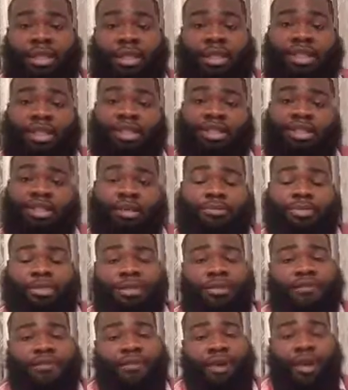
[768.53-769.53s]
and then it jumps to
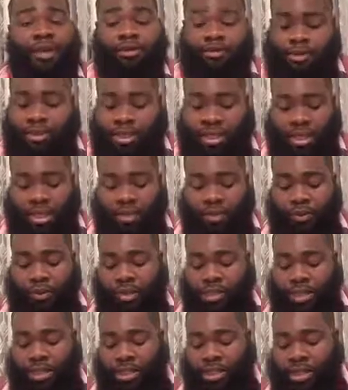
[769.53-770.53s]
the final scene,
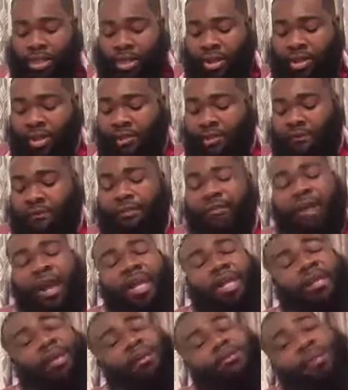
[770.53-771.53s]
which is
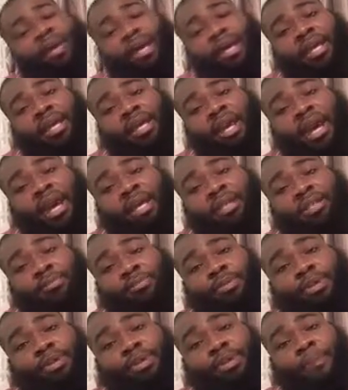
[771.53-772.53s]
Veronica back in the
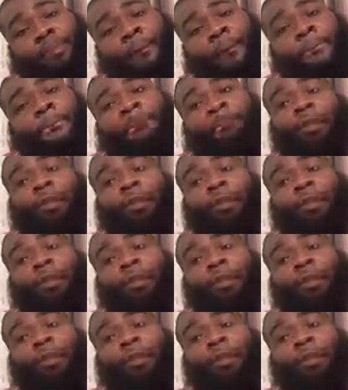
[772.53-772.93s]
hospital.